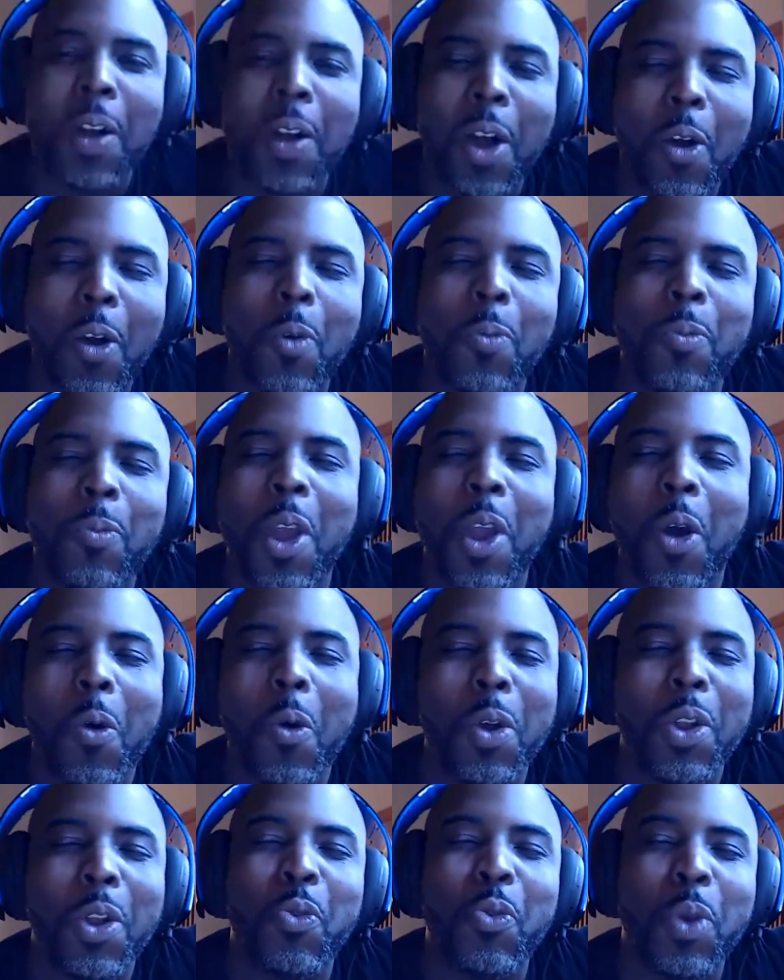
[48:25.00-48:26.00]
hope that
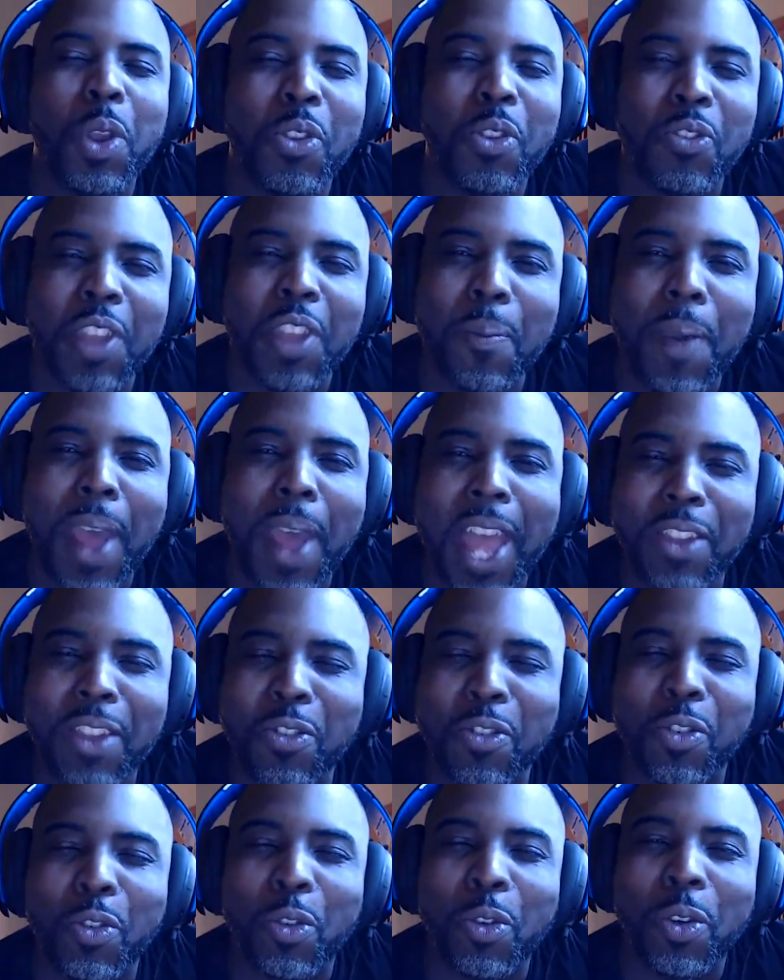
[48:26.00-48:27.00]
Owens wins that
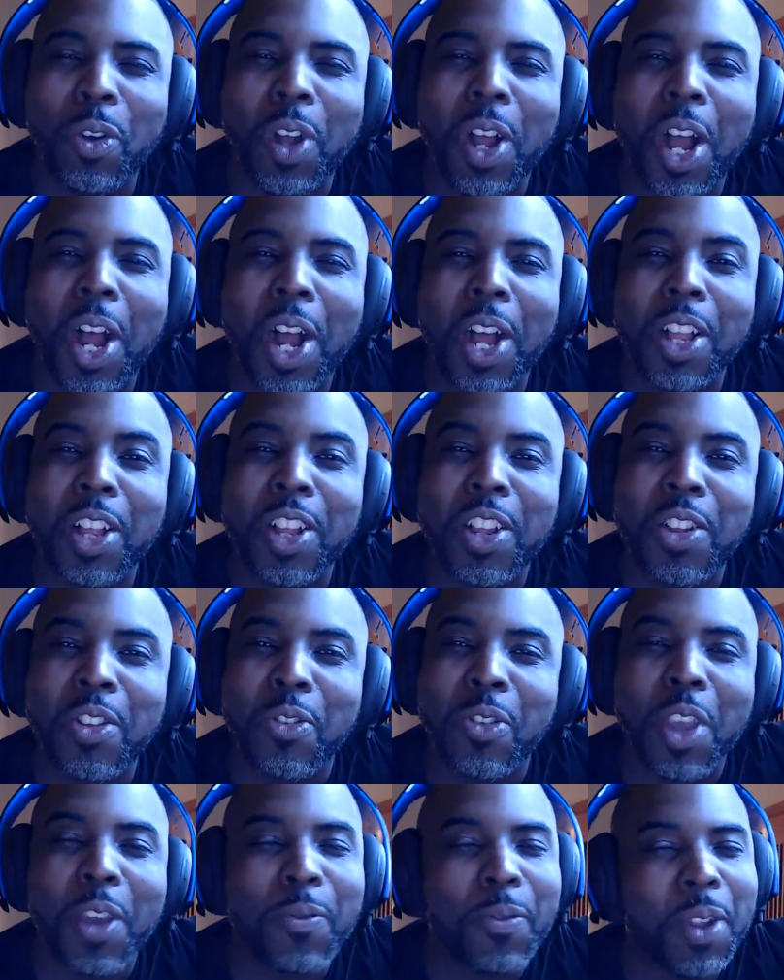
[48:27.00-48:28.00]
match.
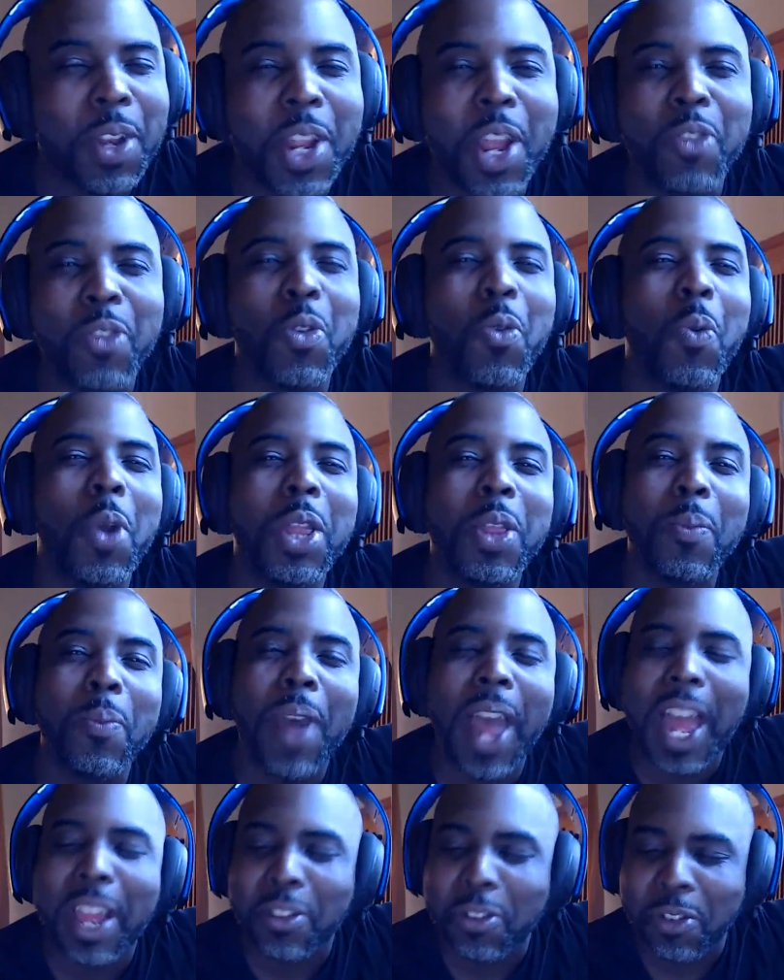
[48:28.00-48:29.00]
Because if he doesn't win the
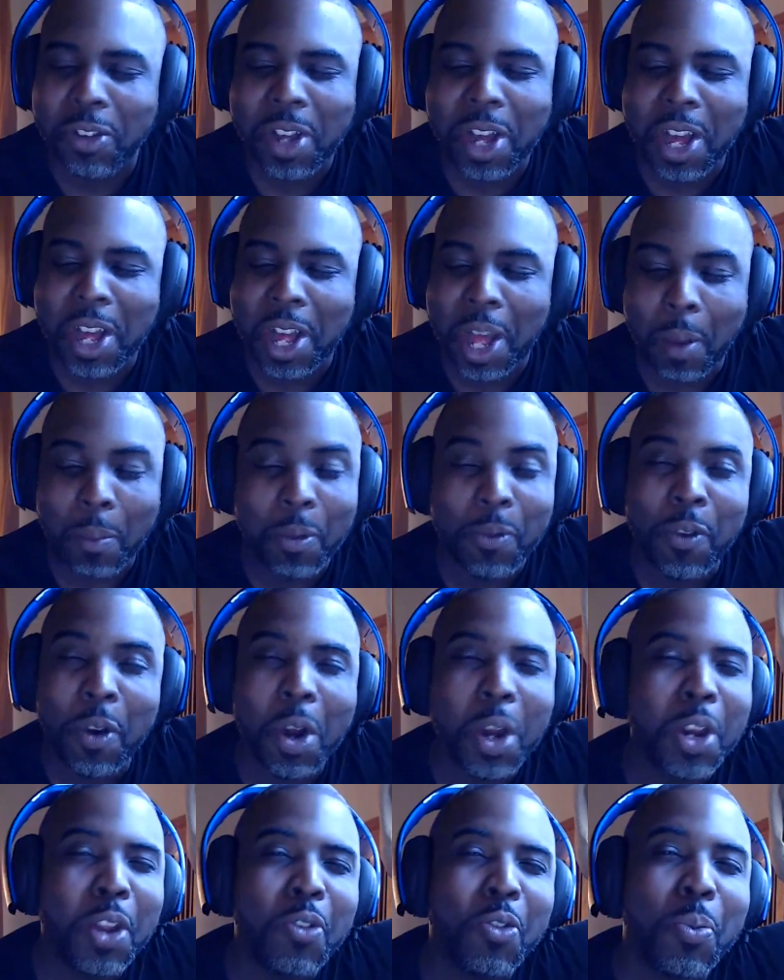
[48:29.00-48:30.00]
match, I'll be
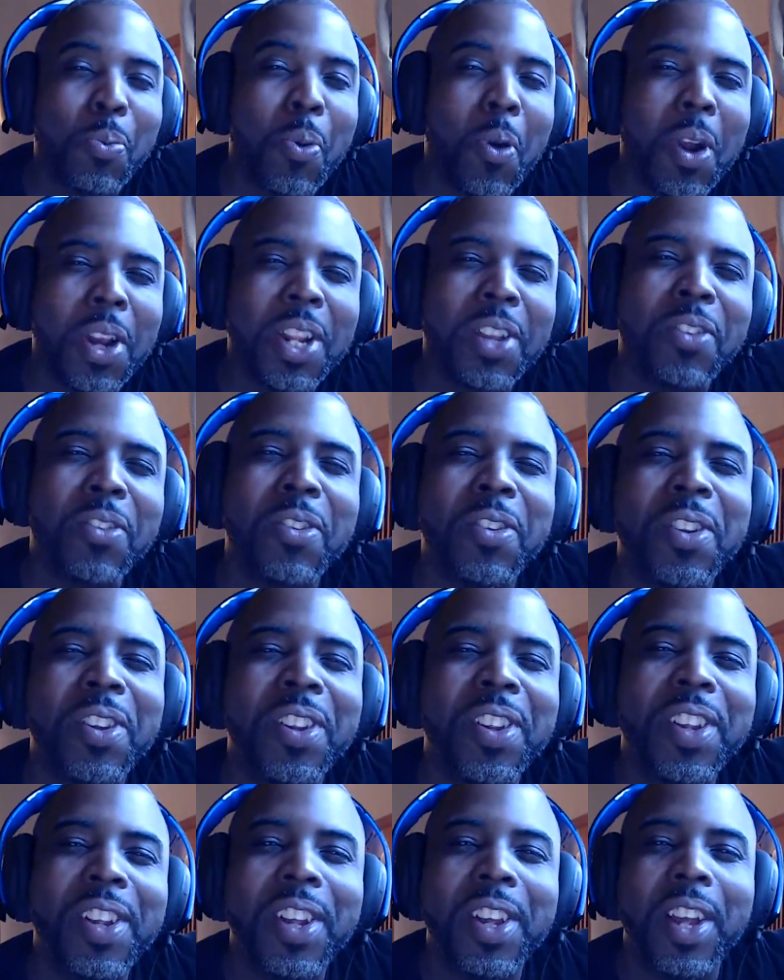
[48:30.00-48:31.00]
very disappointed.
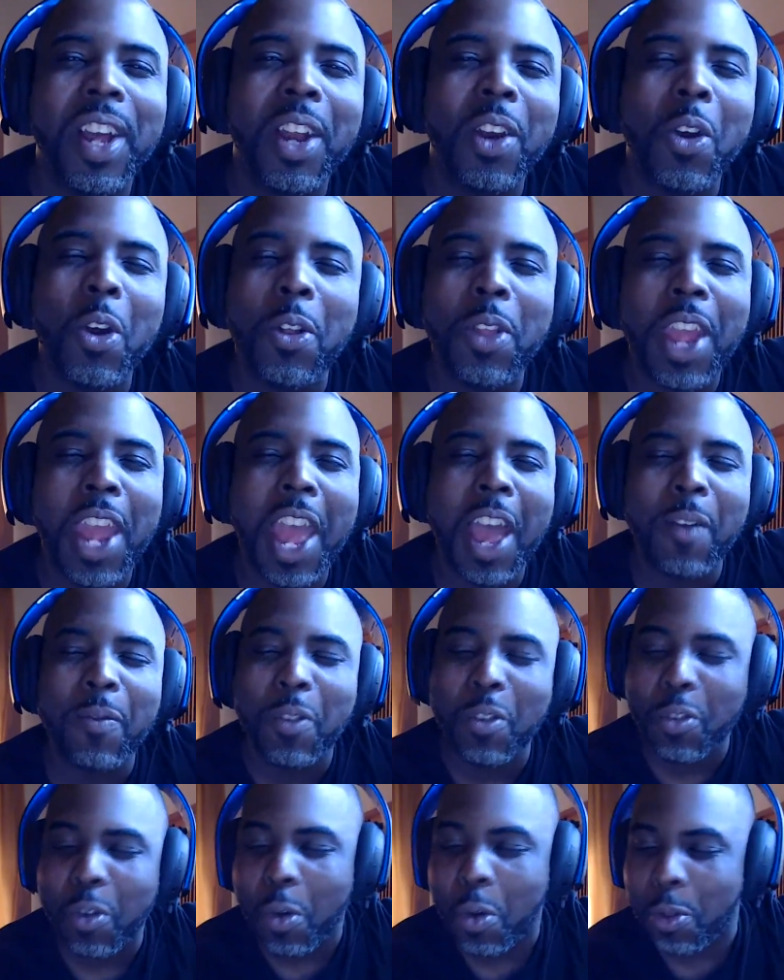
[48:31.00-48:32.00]
I know they have
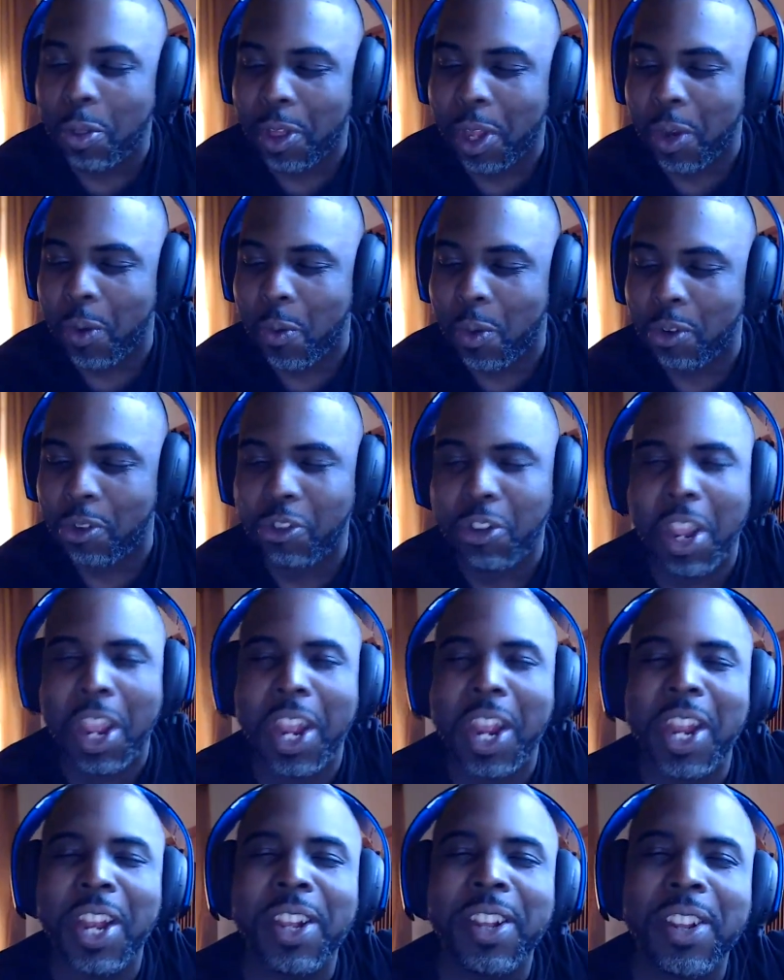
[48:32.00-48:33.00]
this whole thing where
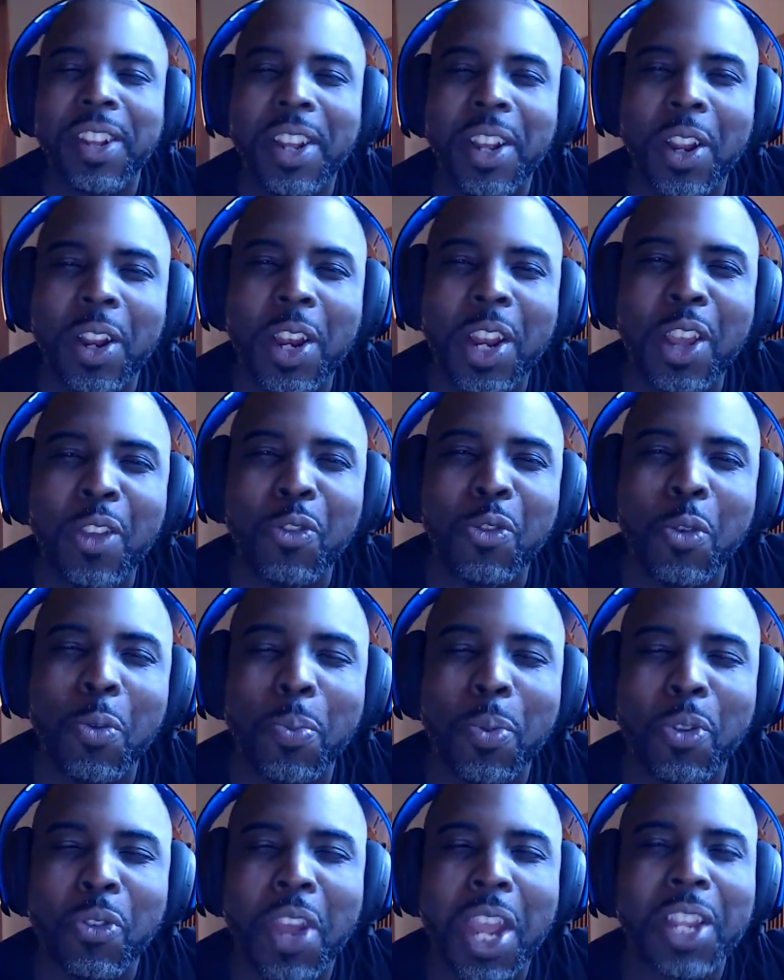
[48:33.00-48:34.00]
Shane needs to
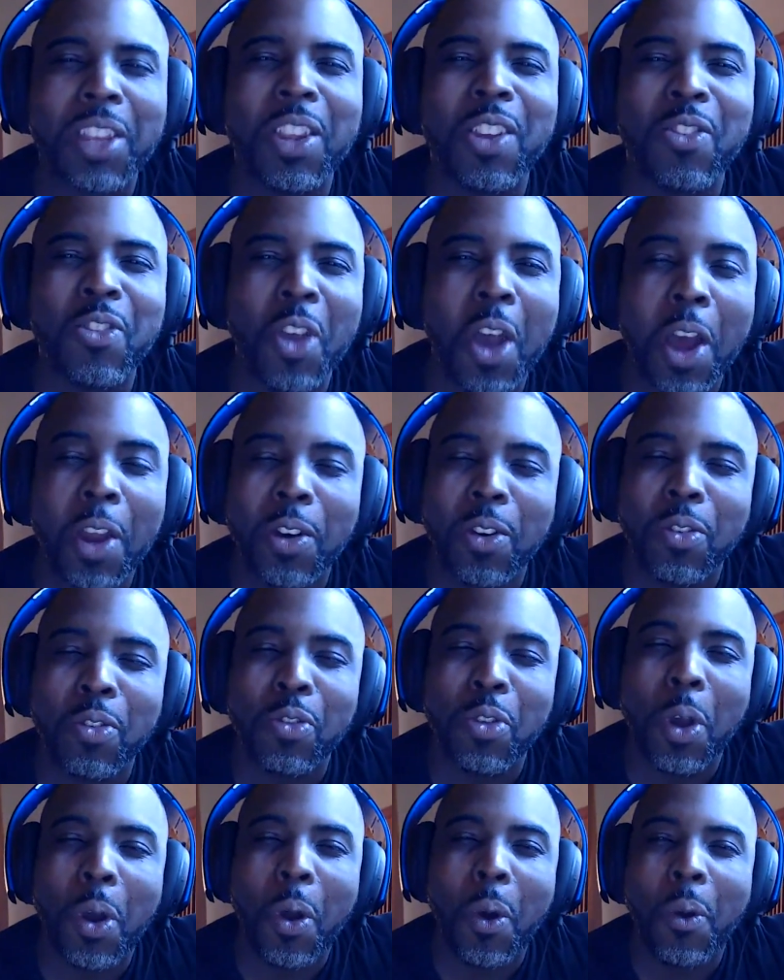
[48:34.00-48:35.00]
protect his honor,
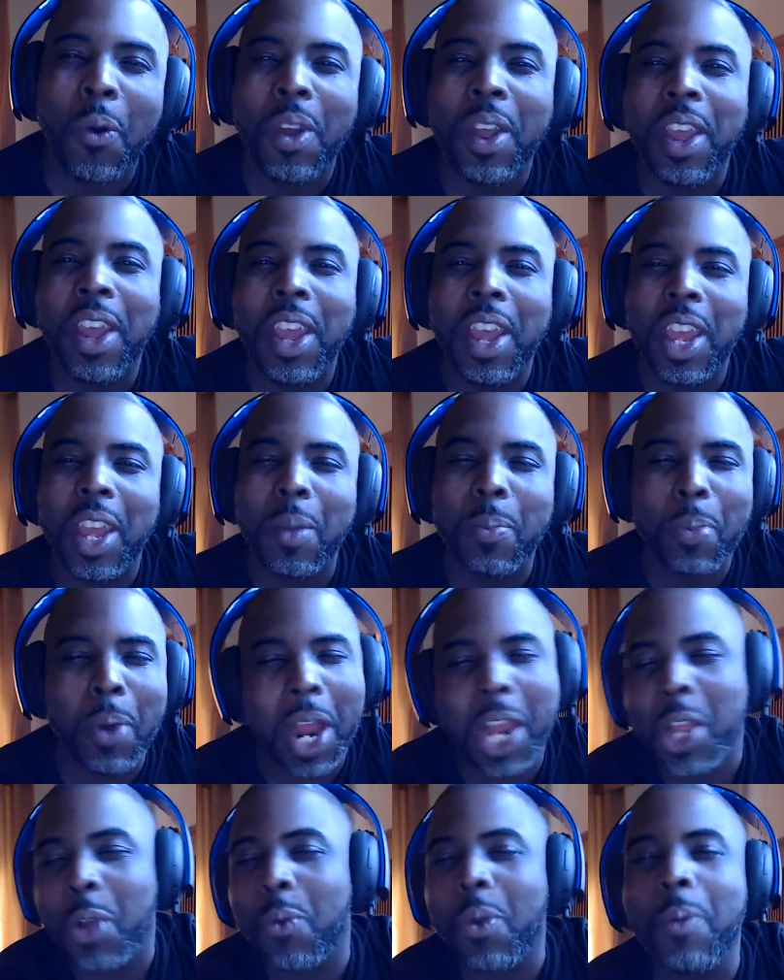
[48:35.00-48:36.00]
so it
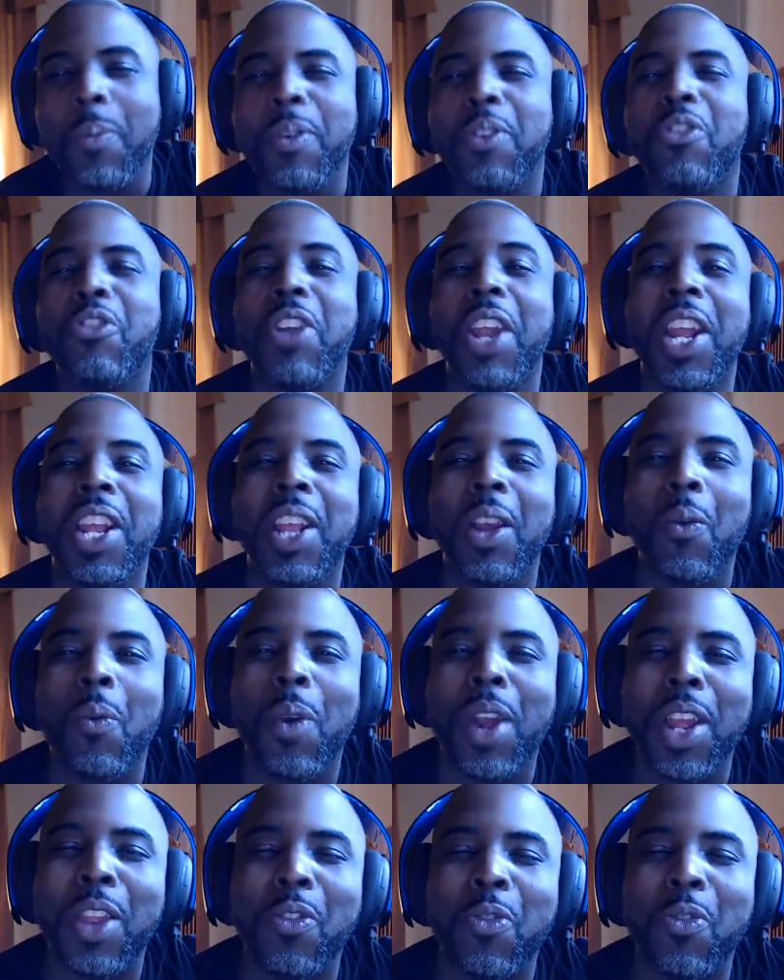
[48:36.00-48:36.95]
probably will be Shane that wins.